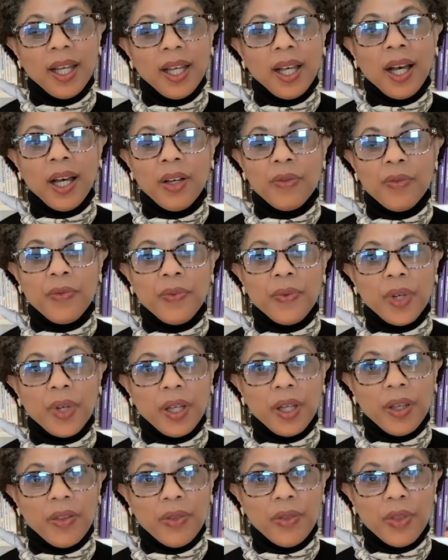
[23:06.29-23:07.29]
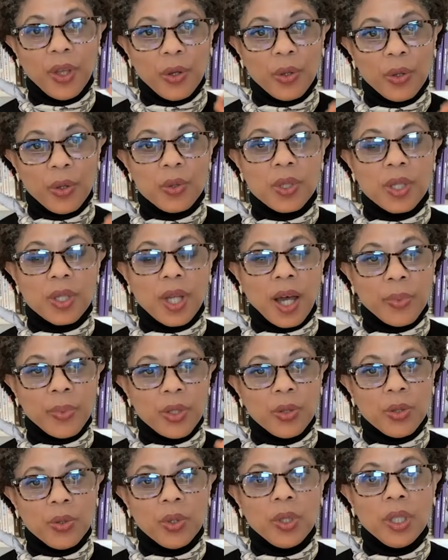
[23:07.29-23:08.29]
of those
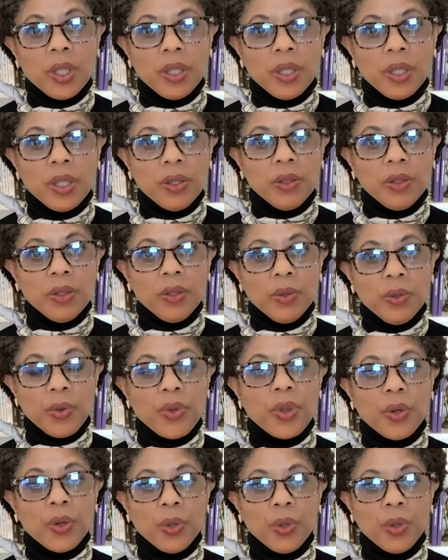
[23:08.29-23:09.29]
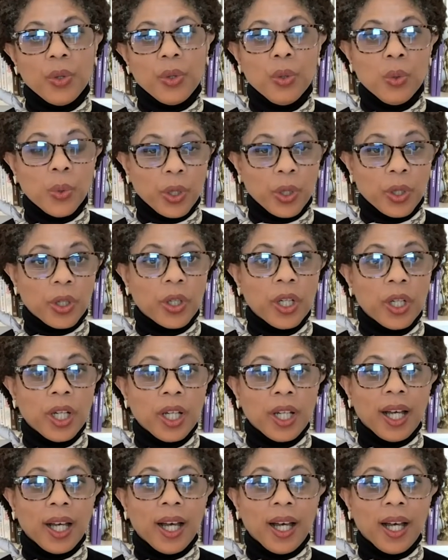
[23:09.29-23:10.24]
Opportunity Youth who were